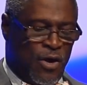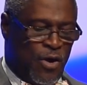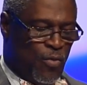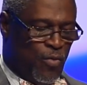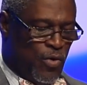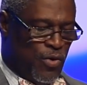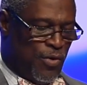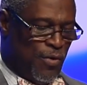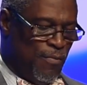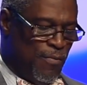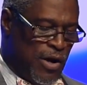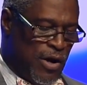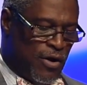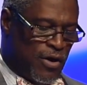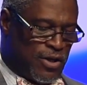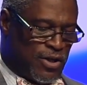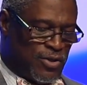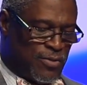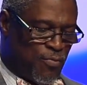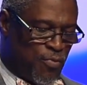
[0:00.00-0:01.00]
with
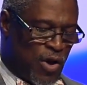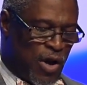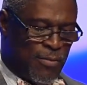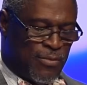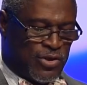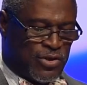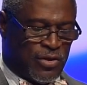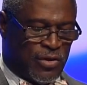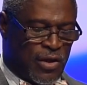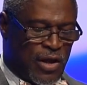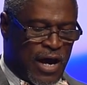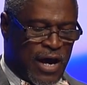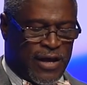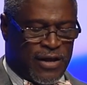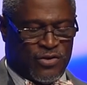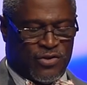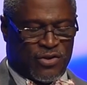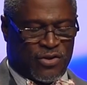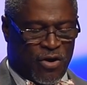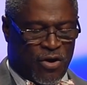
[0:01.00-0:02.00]
America's Promise
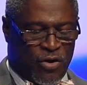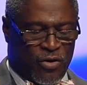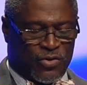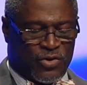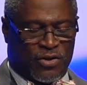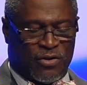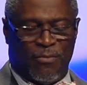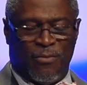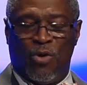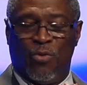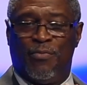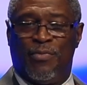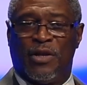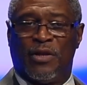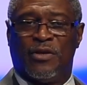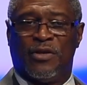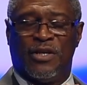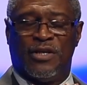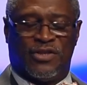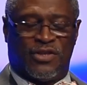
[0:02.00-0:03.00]
Alliance to host a
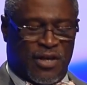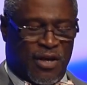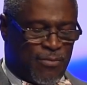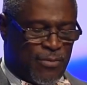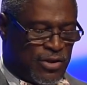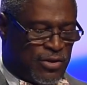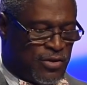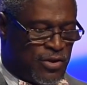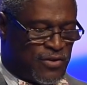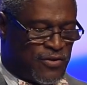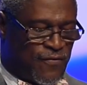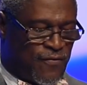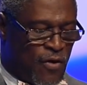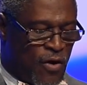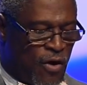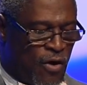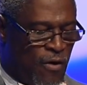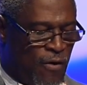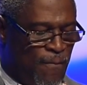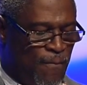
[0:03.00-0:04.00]
mobility summit this
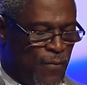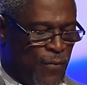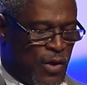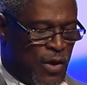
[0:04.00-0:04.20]
fall.